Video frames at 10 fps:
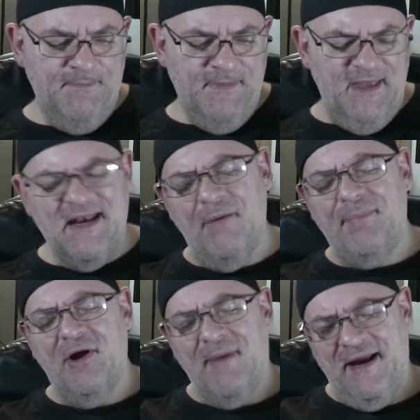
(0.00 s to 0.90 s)
And now
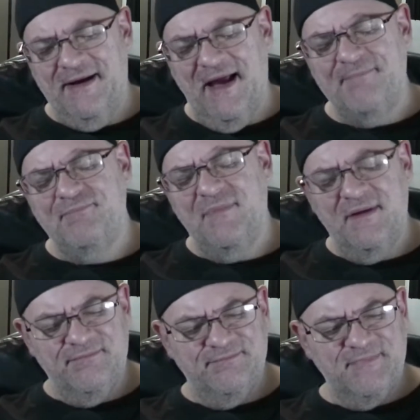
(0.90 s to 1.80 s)
bear in mind,
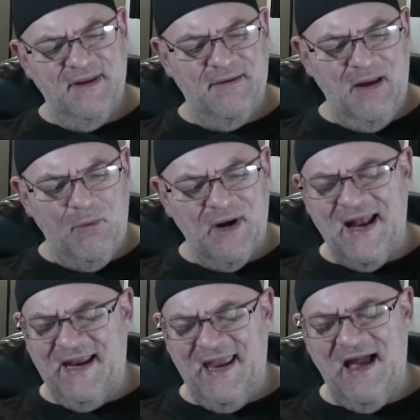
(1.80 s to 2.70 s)
I want to
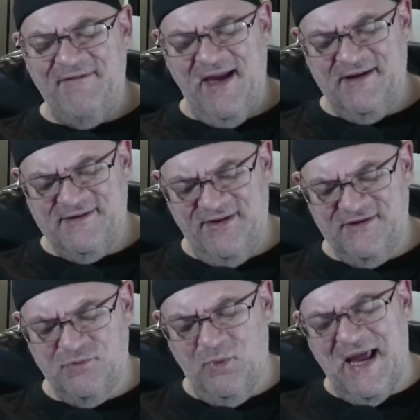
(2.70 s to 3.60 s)
add a caveat to
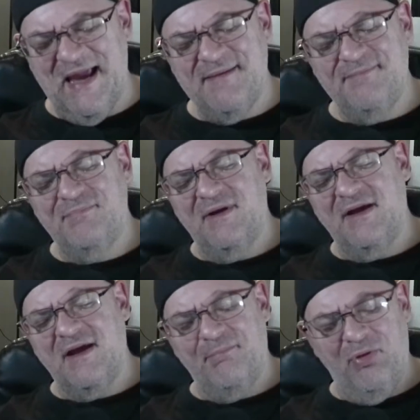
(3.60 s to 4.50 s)
this. When I
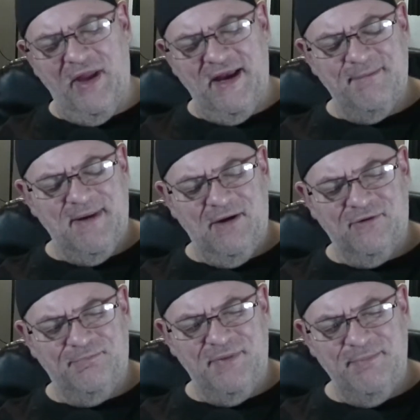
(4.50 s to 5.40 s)
complain
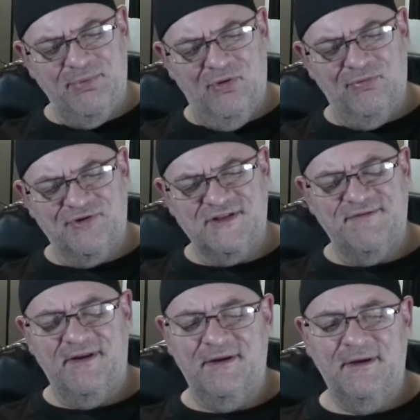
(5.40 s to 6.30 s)
about people
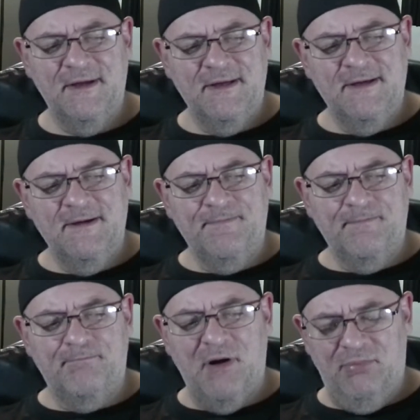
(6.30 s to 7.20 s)
receiving
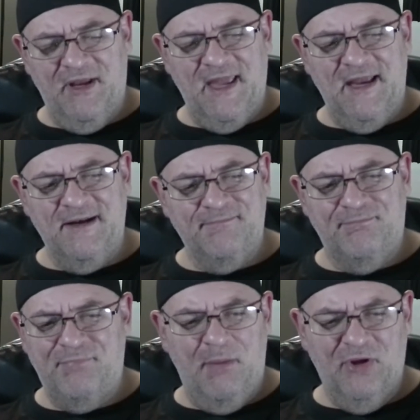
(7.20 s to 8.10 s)
public aid,
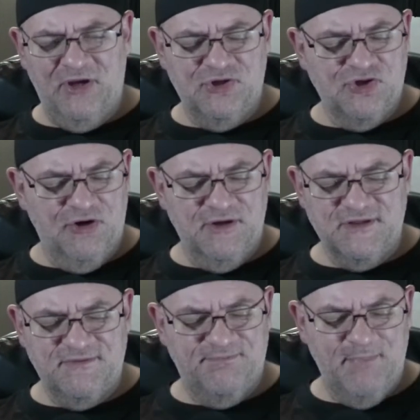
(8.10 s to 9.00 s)
public
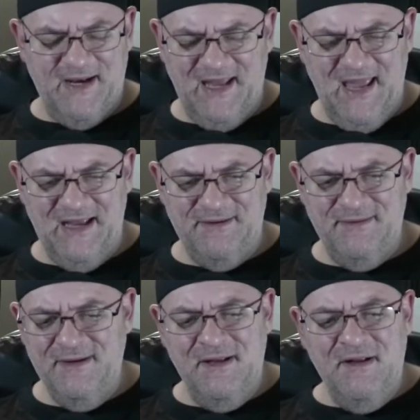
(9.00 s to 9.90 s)
insurance, Medicaid,
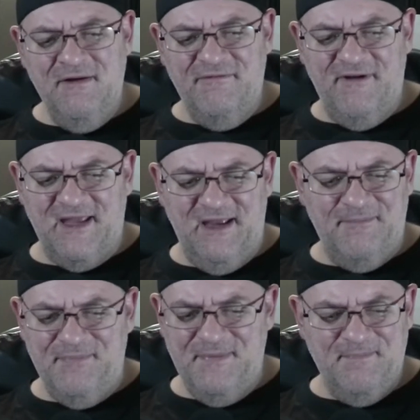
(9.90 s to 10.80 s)

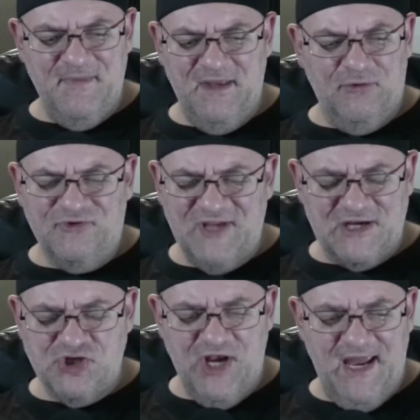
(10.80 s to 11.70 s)
fucking, you know,
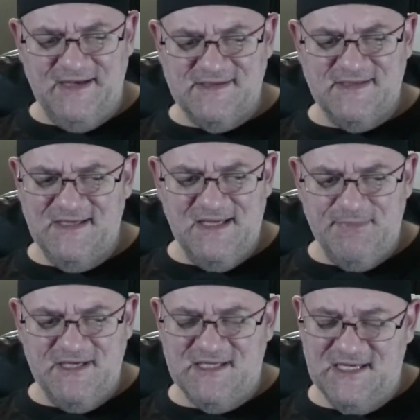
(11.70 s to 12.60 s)
Section 8,
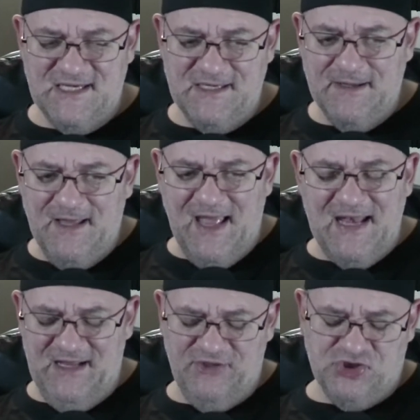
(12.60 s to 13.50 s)
EBT,
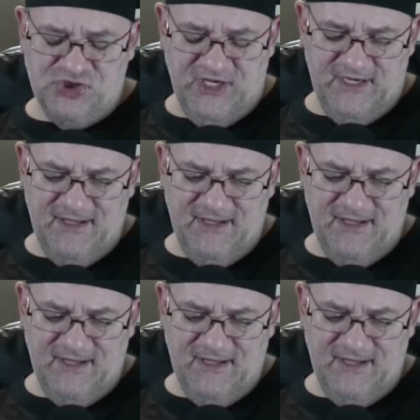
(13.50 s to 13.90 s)
any of this shit,